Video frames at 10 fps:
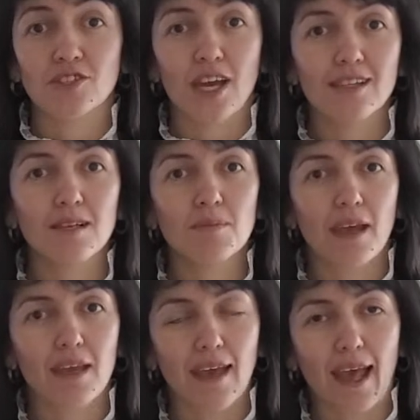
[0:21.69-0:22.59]
gender
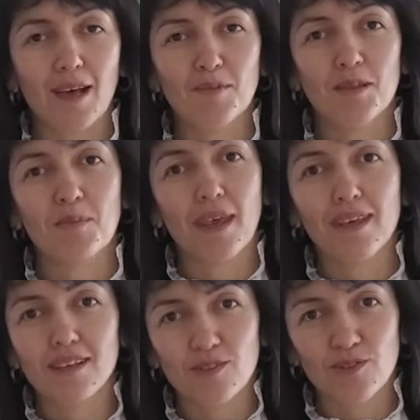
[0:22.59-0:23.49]
pay gap in
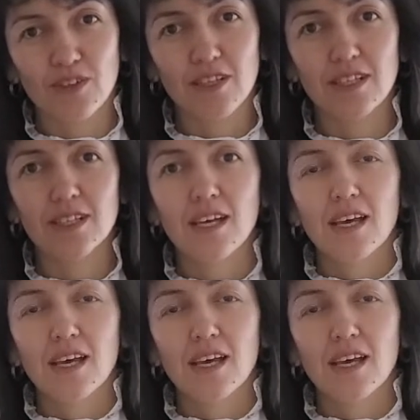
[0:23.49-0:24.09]
banking sphere